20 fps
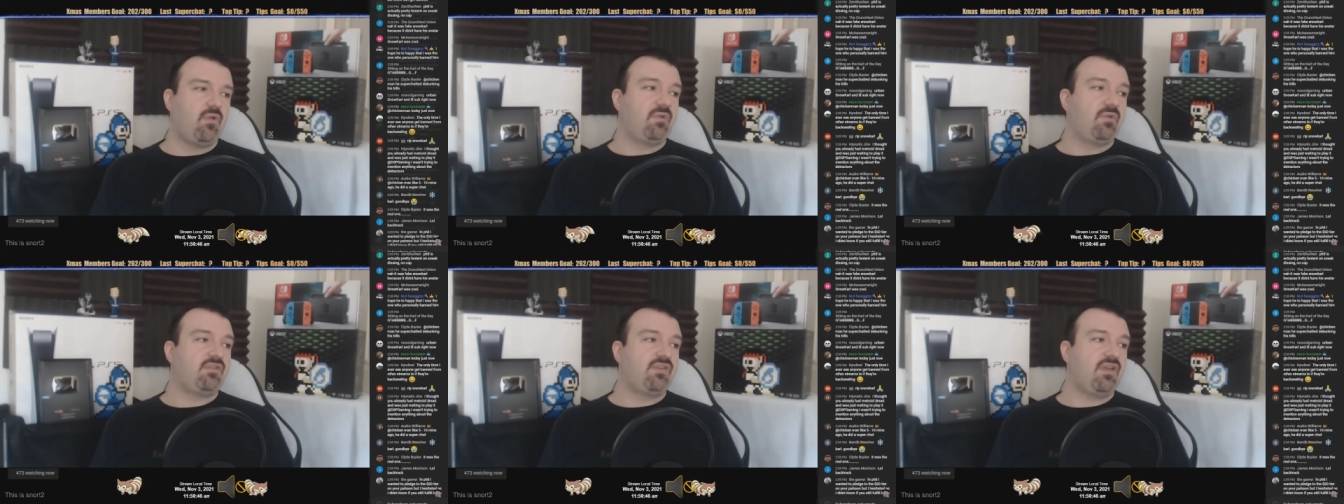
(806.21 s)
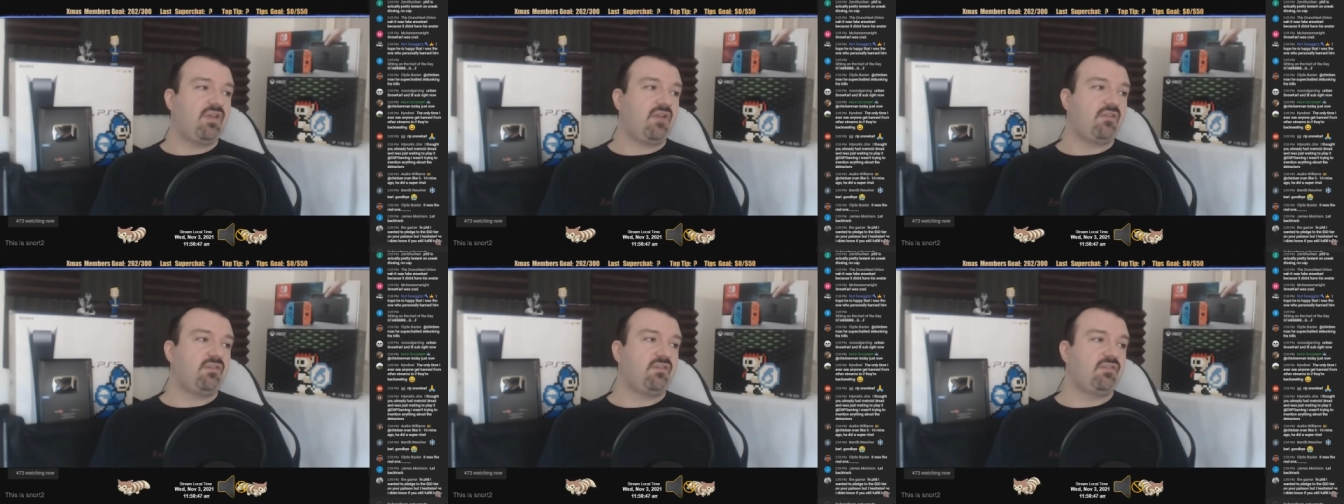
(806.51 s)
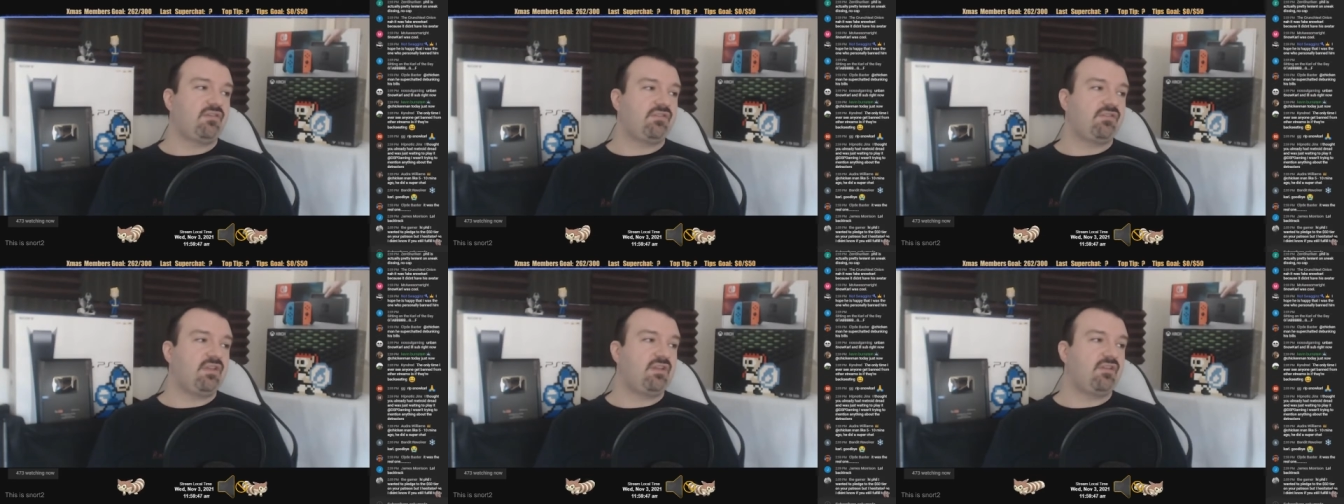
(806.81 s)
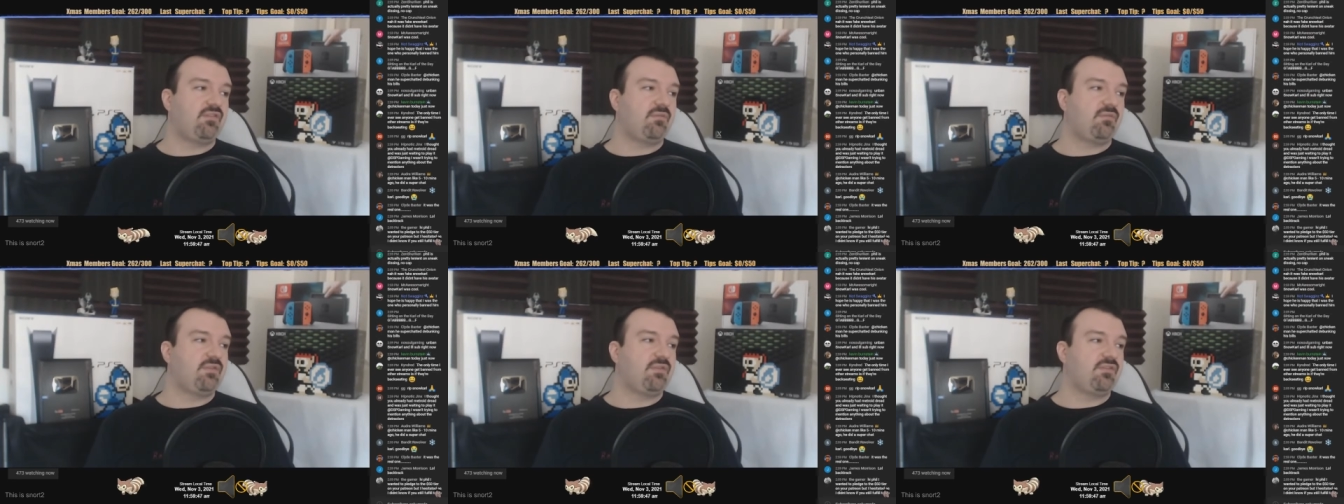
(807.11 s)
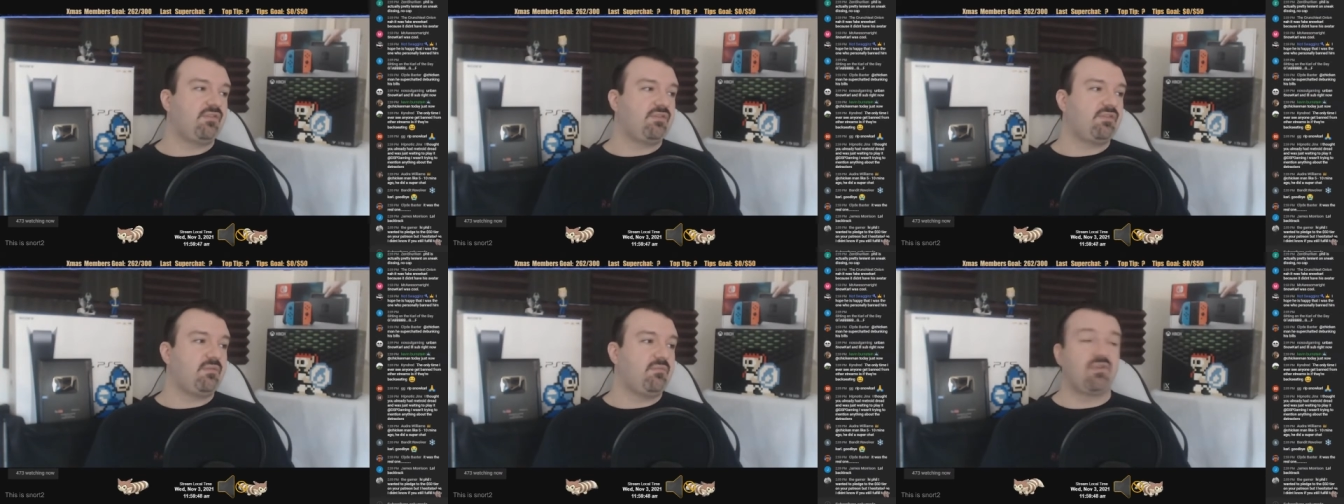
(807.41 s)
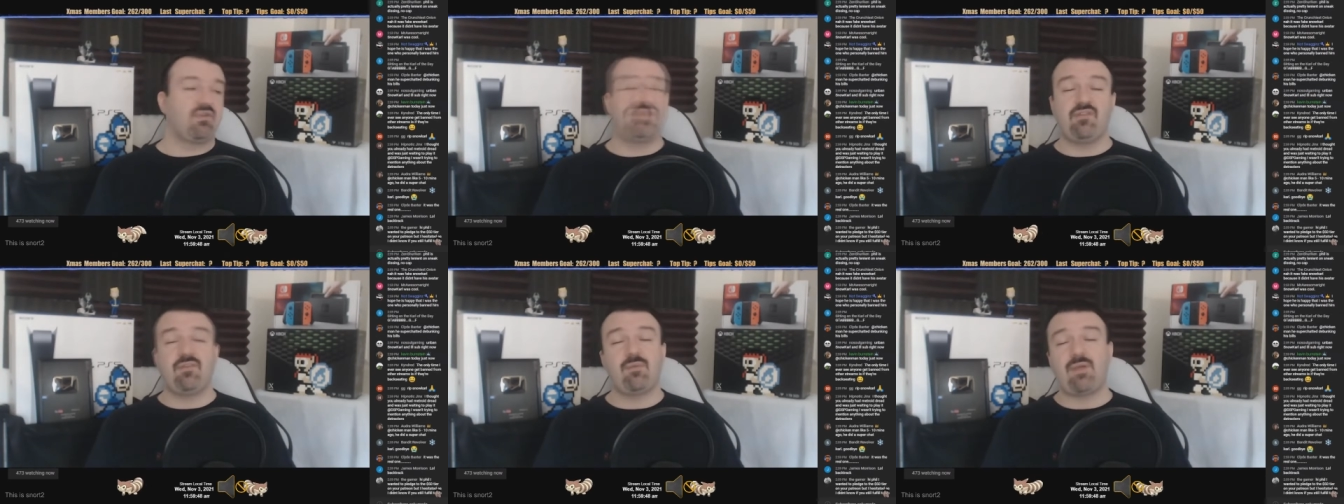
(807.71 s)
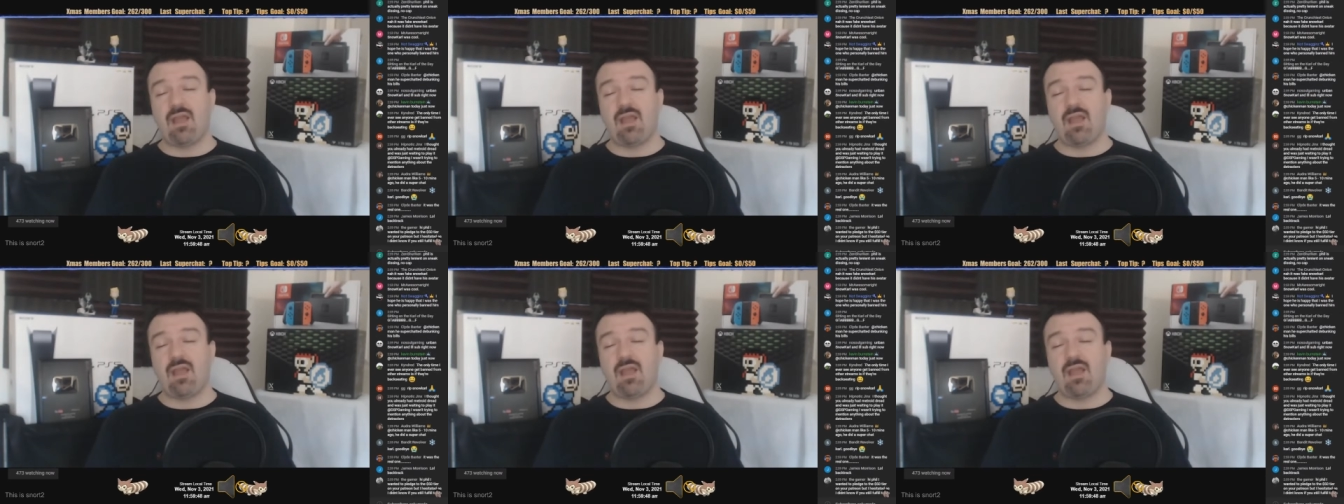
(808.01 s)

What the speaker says: because he has to understand that some of the stuff he brings up